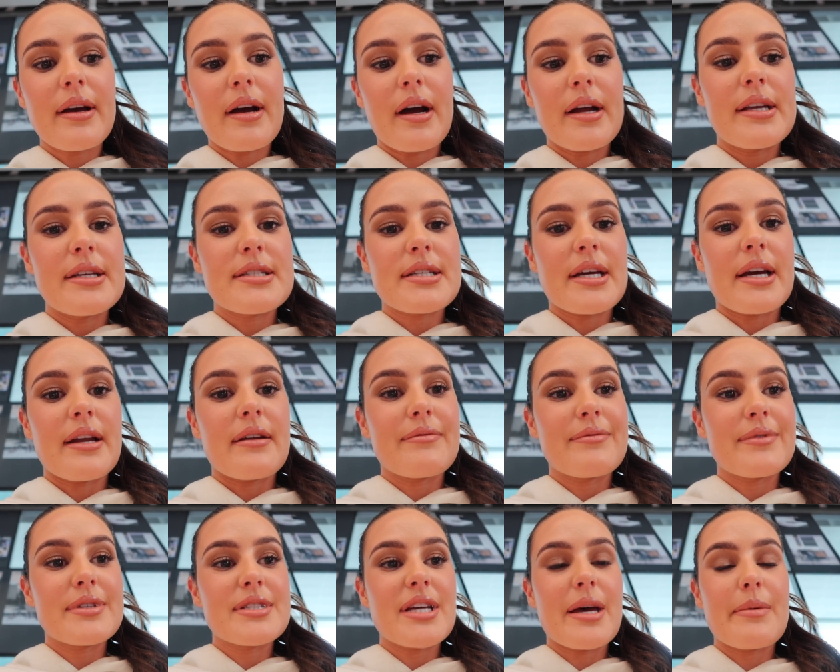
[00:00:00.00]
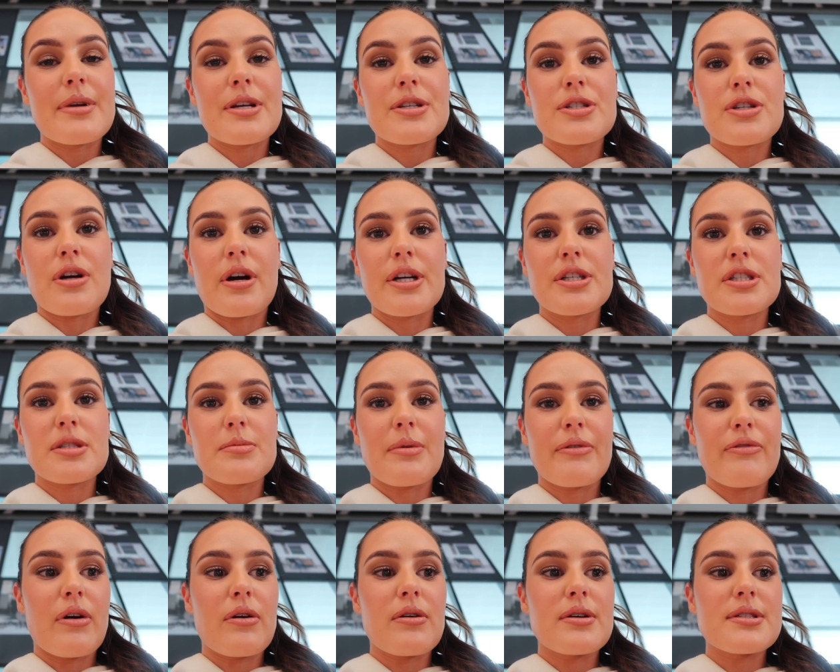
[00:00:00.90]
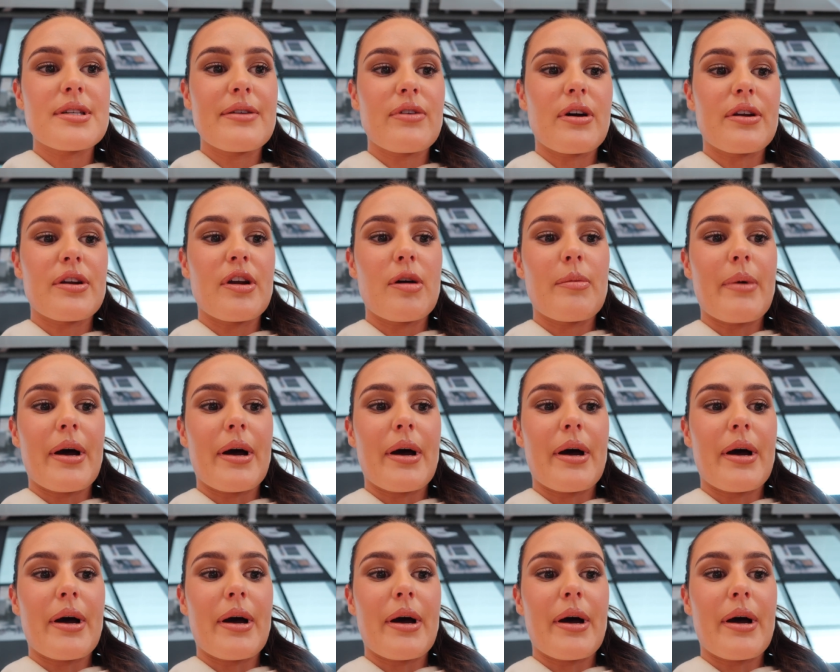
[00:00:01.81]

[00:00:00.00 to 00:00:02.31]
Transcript: I need to get 10 minute charge into my phone because I've got no